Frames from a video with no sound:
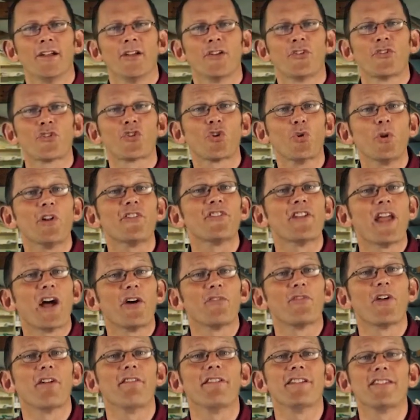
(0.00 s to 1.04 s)
School is now
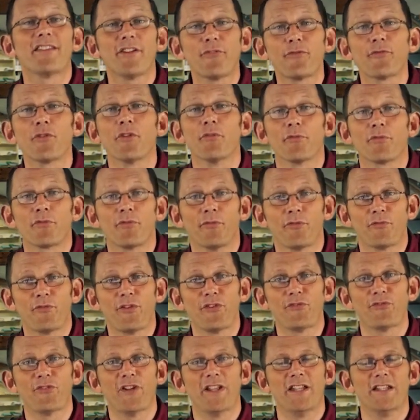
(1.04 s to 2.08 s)
very different from
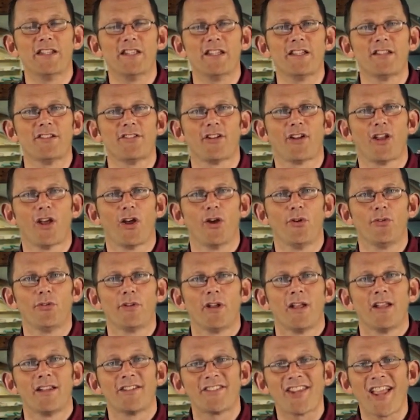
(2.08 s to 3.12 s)
fifteen years ago.
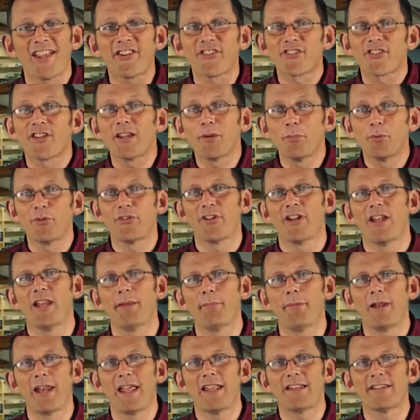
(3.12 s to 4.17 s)
Testing was
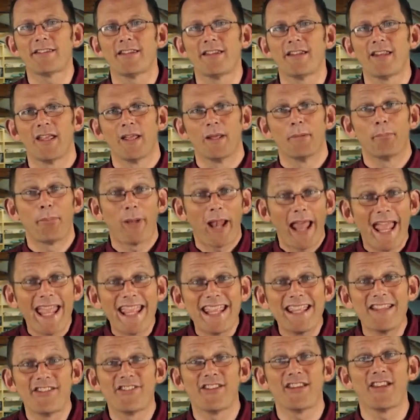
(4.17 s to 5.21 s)
eliminated, play is